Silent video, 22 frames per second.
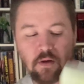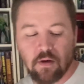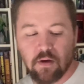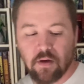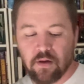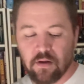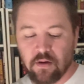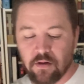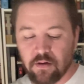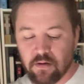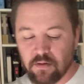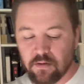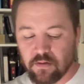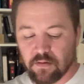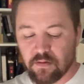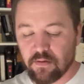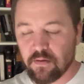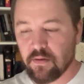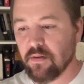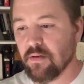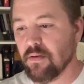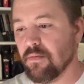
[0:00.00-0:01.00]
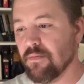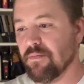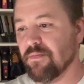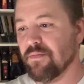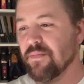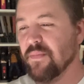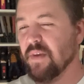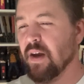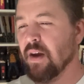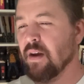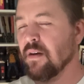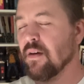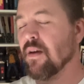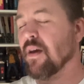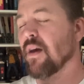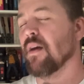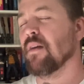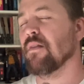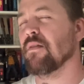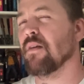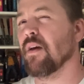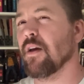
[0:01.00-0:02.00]
It is
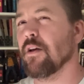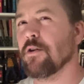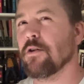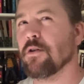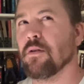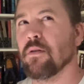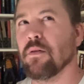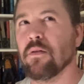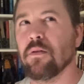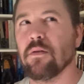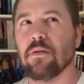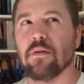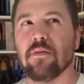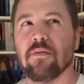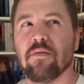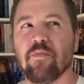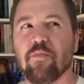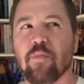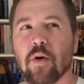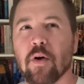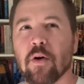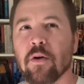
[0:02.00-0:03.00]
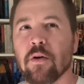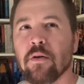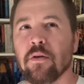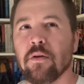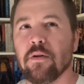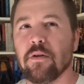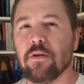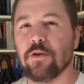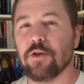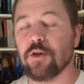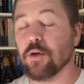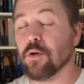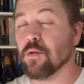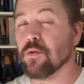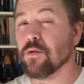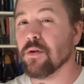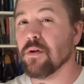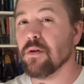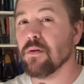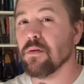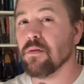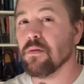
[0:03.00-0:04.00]
Incantations of Burned
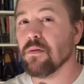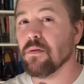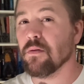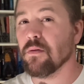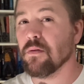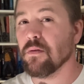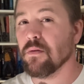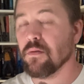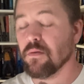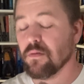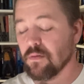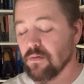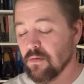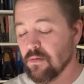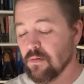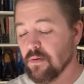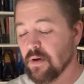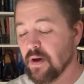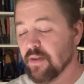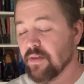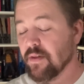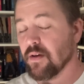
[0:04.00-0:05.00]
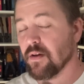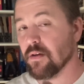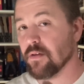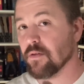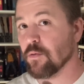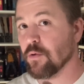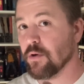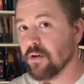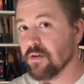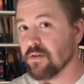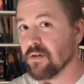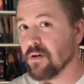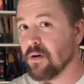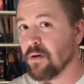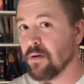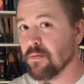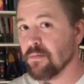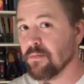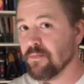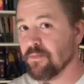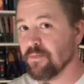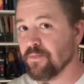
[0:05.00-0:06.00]
Children, I think is what it's called.